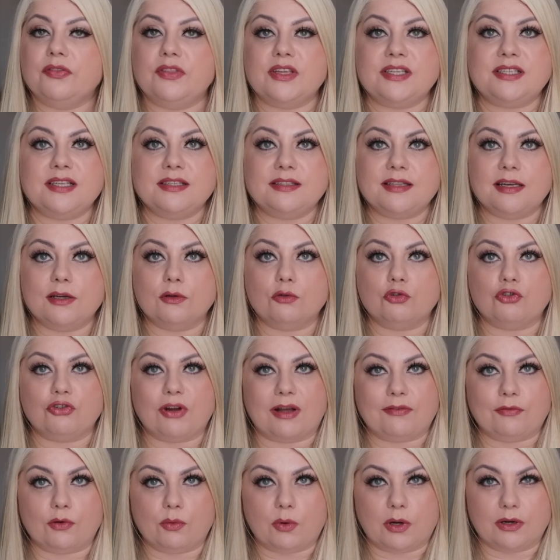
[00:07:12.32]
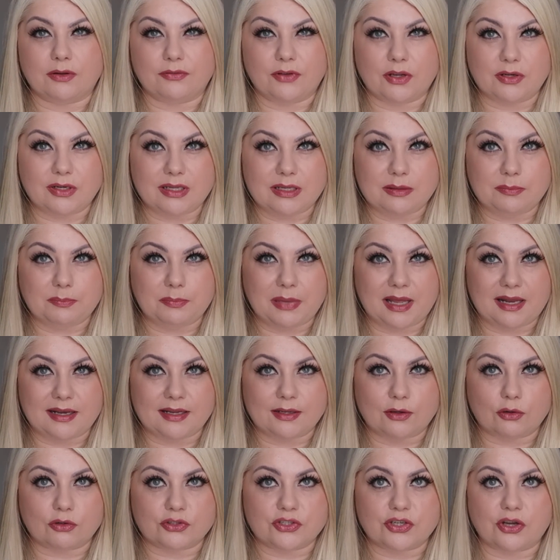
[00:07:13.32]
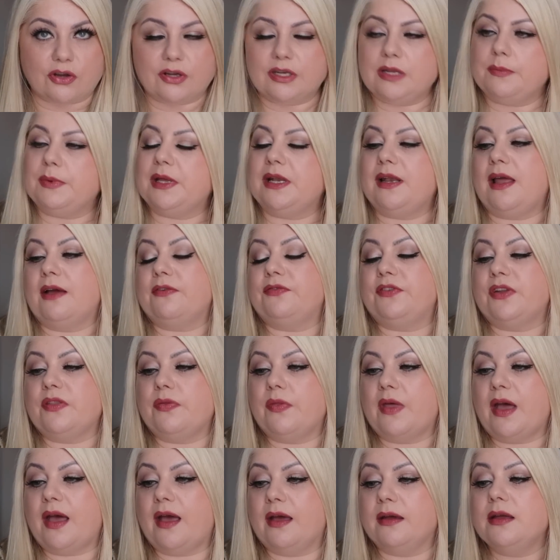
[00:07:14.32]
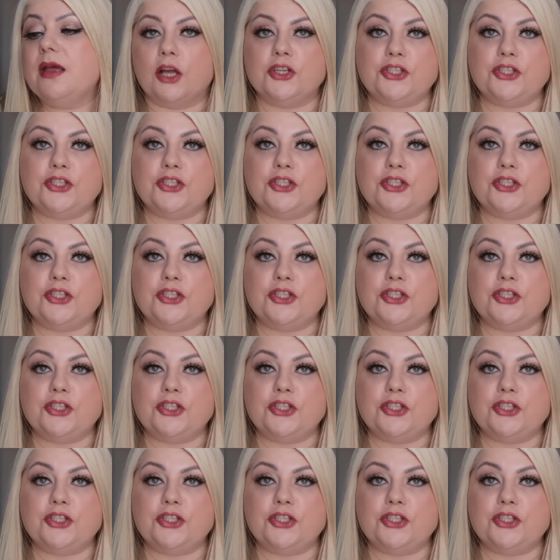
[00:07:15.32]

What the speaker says: This is the little travel one. I've only barely got a tiny bit left in there.